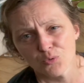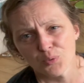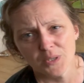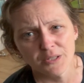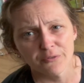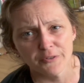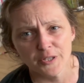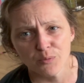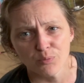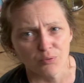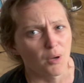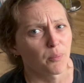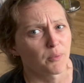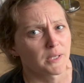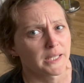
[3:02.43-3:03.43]
really fit
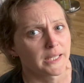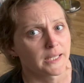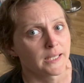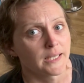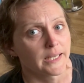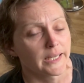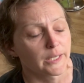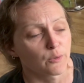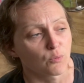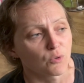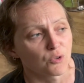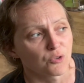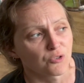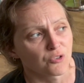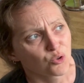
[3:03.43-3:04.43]
properly. It
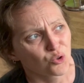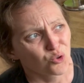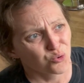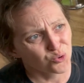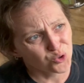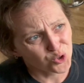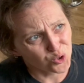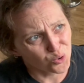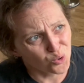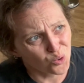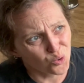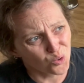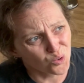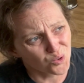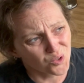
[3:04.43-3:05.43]
was too
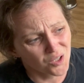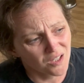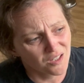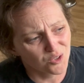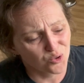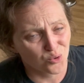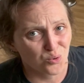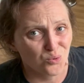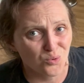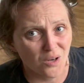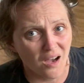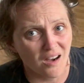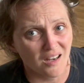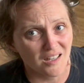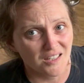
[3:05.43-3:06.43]
short, too
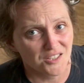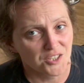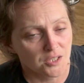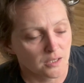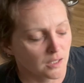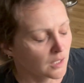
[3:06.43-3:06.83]
large.